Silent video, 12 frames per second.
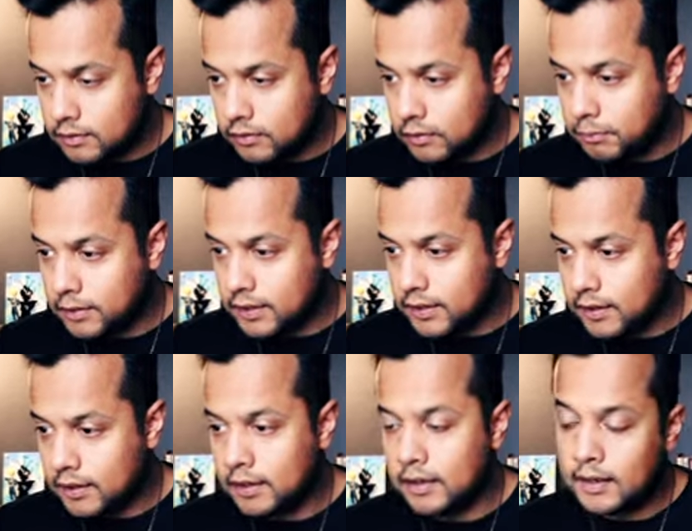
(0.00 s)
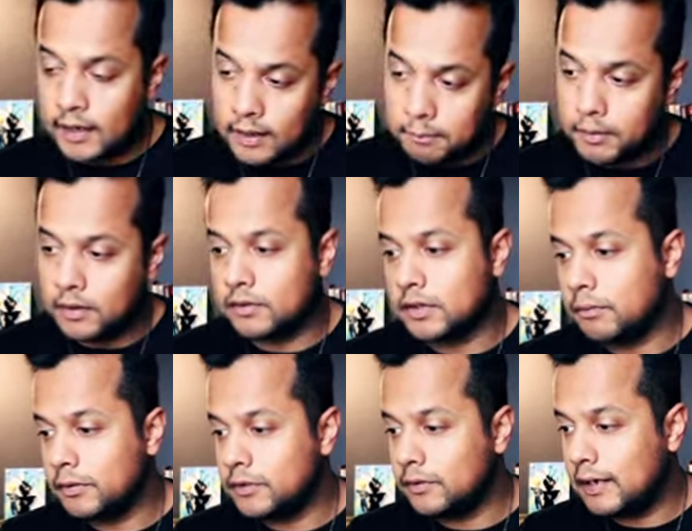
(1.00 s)
duplicate again because I
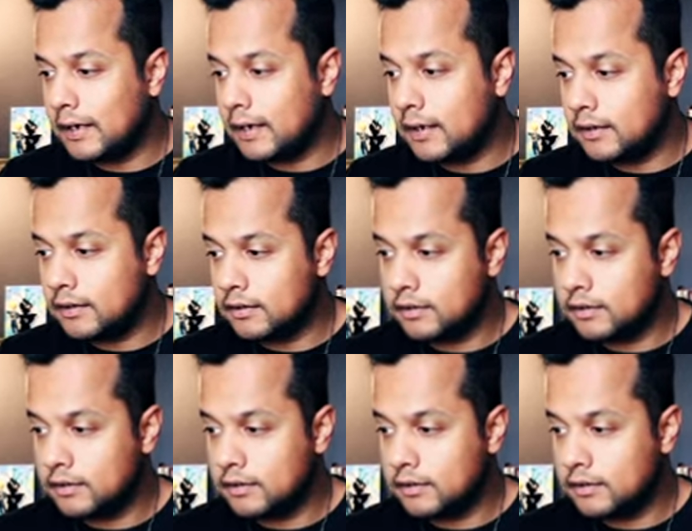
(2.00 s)
want to add